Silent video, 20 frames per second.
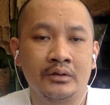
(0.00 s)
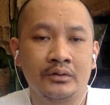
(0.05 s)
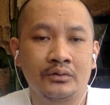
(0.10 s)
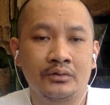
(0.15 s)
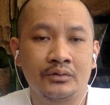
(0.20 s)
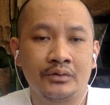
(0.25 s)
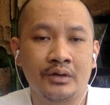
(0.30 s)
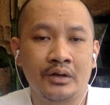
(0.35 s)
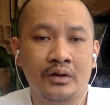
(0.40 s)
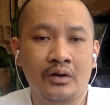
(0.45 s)
to
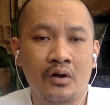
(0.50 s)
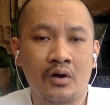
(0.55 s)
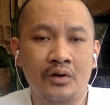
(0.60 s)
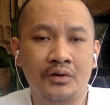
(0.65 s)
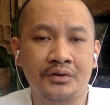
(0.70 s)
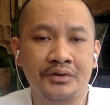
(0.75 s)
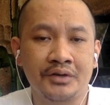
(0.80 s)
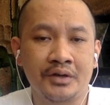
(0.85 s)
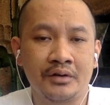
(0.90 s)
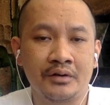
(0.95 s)
the
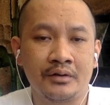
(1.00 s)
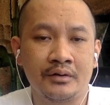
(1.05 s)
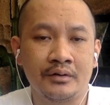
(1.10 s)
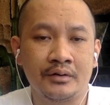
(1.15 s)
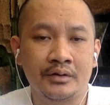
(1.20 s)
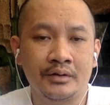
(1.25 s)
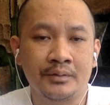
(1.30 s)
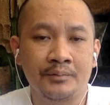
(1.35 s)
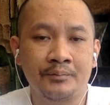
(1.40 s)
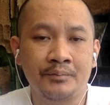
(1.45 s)
concerned
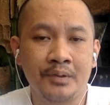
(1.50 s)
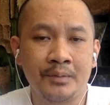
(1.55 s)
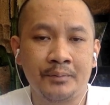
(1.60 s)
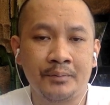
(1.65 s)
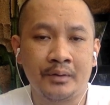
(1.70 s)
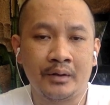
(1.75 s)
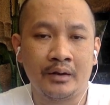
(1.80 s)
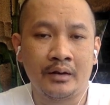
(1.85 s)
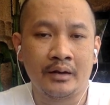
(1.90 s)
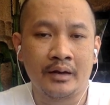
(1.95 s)

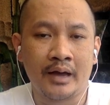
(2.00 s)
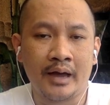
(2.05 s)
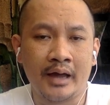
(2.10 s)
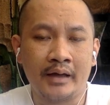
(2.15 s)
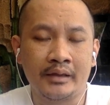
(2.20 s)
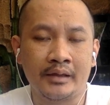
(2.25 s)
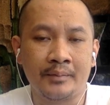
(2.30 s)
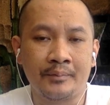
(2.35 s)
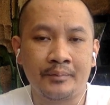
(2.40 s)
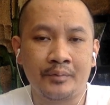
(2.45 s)
people
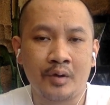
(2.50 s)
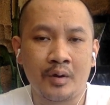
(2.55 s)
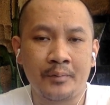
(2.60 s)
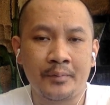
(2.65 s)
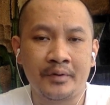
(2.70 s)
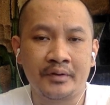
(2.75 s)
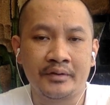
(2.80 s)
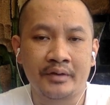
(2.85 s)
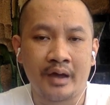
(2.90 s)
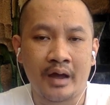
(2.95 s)
at the
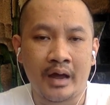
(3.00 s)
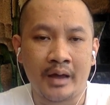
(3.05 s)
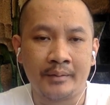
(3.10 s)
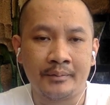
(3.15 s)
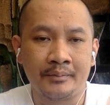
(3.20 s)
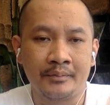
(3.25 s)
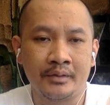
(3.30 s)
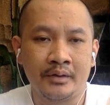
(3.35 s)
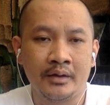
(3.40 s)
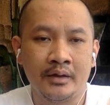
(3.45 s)
proper
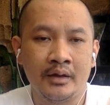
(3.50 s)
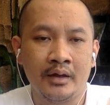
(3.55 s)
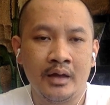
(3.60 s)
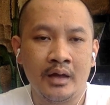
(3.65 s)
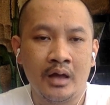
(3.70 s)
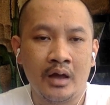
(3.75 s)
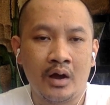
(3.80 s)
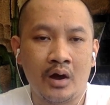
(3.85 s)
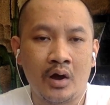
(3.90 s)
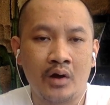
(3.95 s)
time,
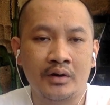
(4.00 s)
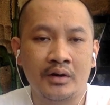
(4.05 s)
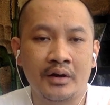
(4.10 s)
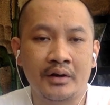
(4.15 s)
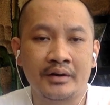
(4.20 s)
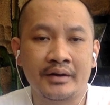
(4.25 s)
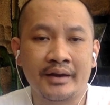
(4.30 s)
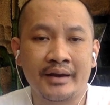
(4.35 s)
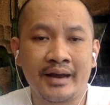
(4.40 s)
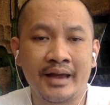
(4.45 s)
an
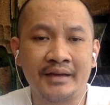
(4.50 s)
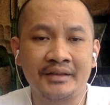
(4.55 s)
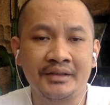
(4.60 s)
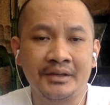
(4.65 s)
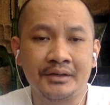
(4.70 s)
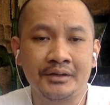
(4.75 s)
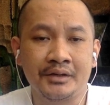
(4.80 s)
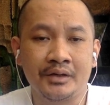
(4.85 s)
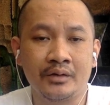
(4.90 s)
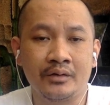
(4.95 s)

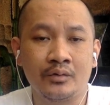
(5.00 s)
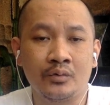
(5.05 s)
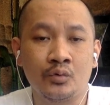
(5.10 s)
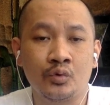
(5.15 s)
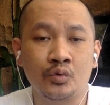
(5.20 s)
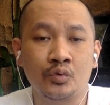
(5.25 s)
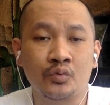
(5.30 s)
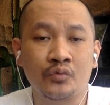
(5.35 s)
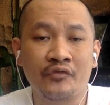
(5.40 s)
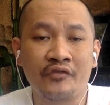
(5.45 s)
organization
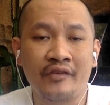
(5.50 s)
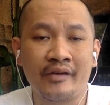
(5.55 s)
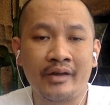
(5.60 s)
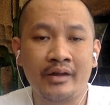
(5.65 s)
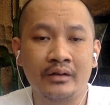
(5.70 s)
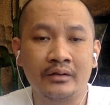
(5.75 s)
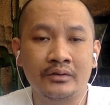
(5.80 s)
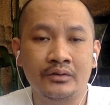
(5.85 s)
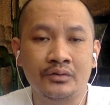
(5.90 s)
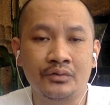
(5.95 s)
would
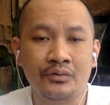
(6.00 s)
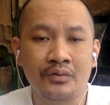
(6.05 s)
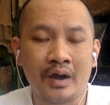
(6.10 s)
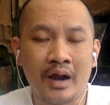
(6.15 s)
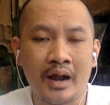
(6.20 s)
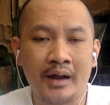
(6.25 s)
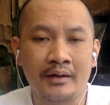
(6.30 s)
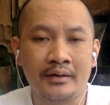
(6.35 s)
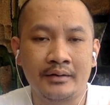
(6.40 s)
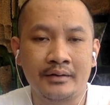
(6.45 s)
fail to
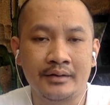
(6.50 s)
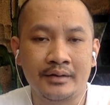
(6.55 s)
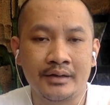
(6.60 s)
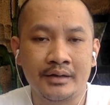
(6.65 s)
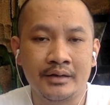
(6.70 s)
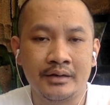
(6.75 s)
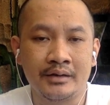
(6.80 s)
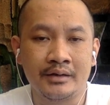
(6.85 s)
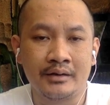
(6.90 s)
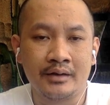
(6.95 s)
run
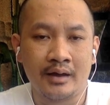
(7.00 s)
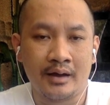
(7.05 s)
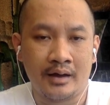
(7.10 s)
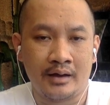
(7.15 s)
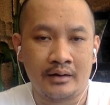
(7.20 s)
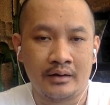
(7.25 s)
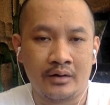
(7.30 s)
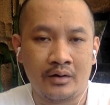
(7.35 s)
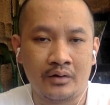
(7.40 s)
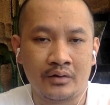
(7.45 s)
in
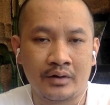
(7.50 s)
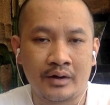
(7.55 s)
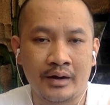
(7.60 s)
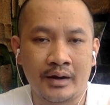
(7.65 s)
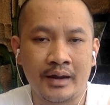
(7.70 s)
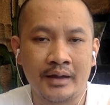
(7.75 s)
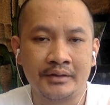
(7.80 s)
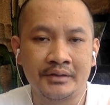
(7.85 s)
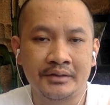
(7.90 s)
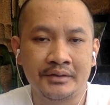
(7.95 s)
an
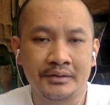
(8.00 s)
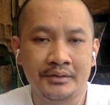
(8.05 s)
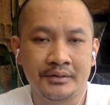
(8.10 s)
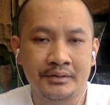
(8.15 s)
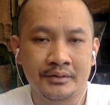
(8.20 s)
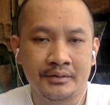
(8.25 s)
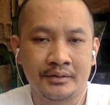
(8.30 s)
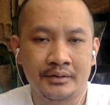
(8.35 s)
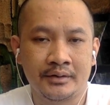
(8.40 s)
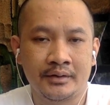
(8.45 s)
organized
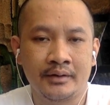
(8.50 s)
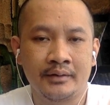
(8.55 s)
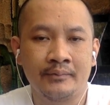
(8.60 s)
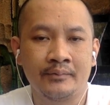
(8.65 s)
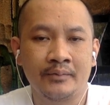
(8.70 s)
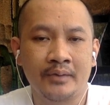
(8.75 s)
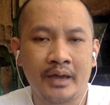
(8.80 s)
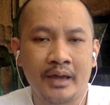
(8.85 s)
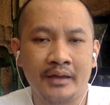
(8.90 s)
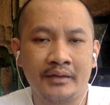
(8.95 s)

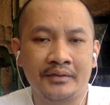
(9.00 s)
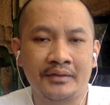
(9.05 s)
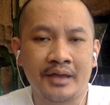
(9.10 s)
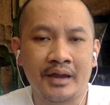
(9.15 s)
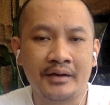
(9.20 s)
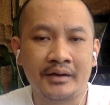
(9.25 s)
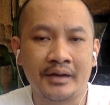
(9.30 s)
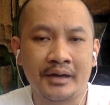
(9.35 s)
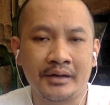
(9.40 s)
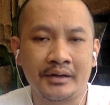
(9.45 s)
and
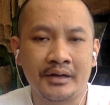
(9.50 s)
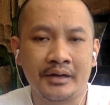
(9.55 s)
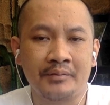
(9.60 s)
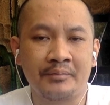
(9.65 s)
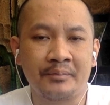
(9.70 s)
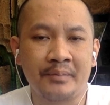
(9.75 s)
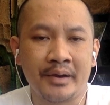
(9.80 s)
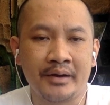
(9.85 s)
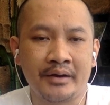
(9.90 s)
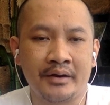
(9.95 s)
targeted
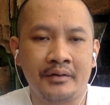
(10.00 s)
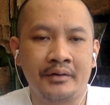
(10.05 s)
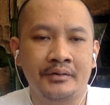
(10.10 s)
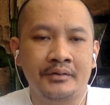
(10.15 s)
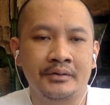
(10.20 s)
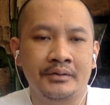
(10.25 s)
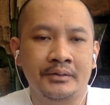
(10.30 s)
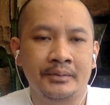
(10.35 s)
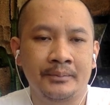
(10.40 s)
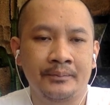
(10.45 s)

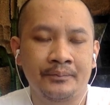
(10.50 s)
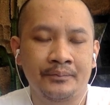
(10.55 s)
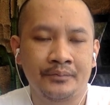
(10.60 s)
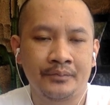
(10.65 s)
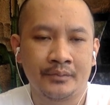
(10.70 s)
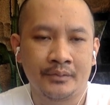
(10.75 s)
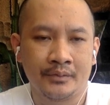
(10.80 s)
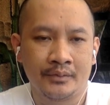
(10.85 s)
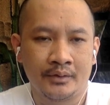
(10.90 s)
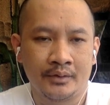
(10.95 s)
manners.
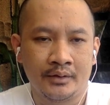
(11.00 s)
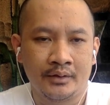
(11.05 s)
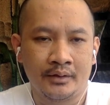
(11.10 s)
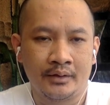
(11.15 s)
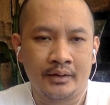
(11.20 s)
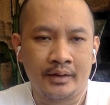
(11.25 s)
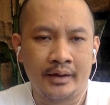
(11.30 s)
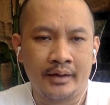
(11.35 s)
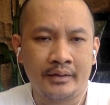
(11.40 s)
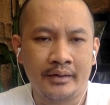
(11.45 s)

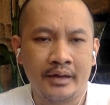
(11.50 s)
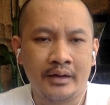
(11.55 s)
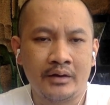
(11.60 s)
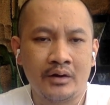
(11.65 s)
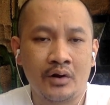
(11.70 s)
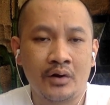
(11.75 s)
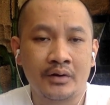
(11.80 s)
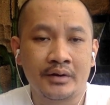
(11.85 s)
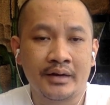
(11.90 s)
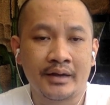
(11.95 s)
And then
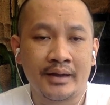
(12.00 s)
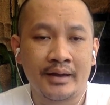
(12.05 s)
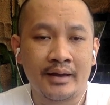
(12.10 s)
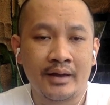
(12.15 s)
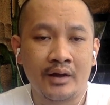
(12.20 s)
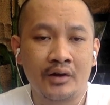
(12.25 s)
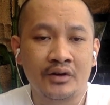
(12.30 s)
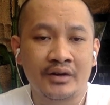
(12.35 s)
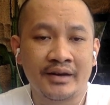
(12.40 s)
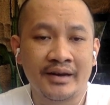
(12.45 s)

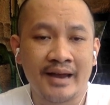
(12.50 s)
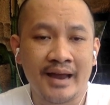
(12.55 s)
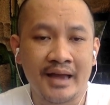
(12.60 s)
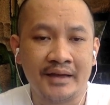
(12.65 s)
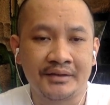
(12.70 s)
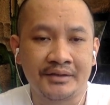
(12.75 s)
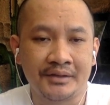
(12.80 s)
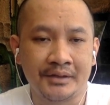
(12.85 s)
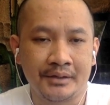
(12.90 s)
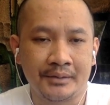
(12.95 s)

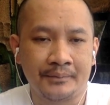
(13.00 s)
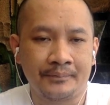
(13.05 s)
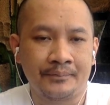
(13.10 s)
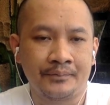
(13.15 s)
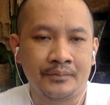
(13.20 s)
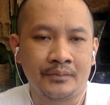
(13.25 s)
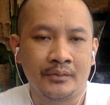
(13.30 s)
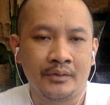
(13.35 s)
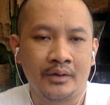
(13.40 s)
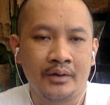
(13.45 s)
organizing.
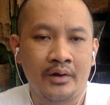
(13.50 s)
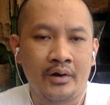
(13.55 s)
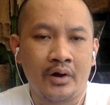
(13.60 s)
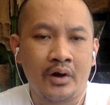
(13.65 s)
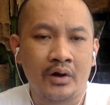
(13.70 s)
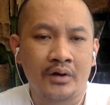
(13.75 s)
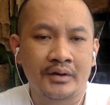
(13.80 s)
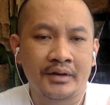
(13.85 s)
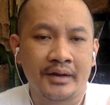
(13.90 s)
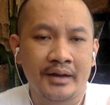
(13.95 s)

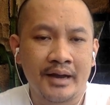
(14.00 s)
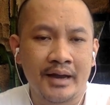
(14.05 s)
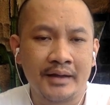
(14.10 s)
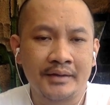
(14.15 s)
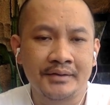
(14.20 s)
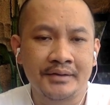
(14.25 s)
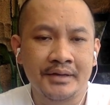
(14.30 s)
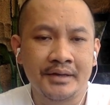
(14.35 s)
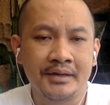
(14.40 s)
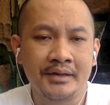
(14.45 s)

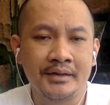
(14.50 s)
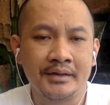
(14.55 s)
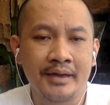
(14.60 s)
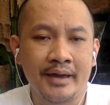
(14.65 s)
Organizing